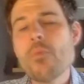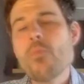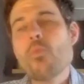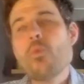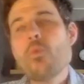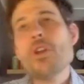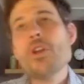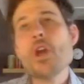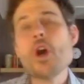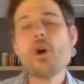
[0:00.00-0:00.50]

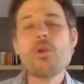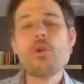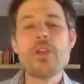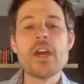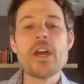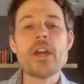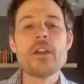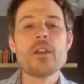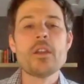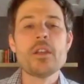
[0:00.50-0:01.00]
We know
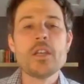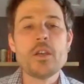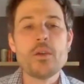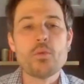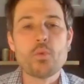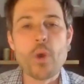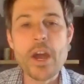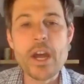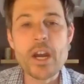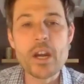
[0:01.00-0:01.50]
that the
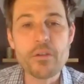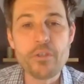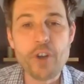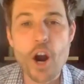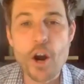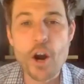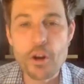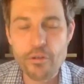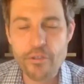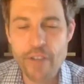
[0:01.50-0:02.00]
rate of
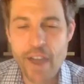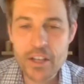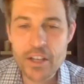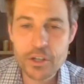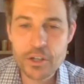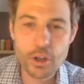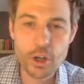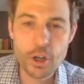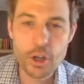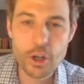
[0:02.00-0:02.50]

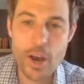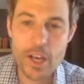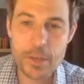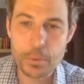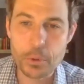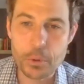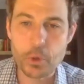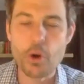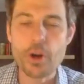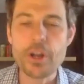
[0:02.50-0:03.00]
cardiovascular,
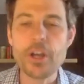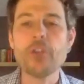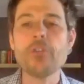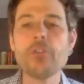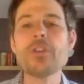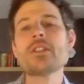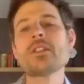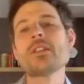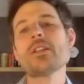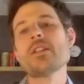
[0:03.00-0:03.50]
respiratory
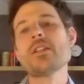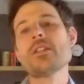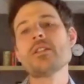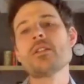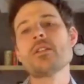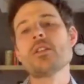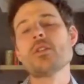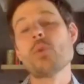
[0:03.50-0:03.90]
illnesses,